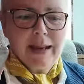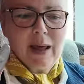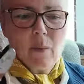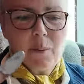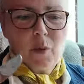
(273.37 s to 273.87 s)

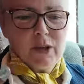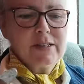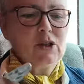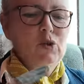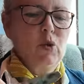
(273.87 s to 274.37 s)
Now I'm going
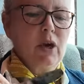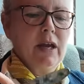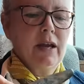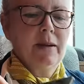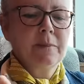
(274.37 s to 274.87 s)
to tuck
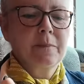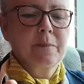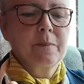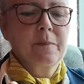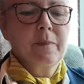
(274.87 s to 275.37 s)
in.
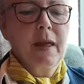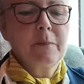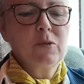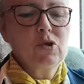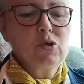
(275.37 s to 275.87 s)

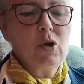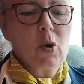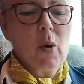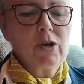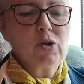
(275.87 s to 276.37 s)
I'm just
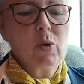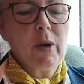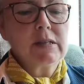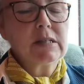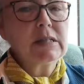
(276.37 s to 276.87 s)
not quite sure
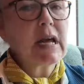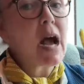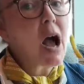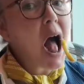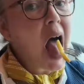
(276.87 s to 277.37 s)
where to start.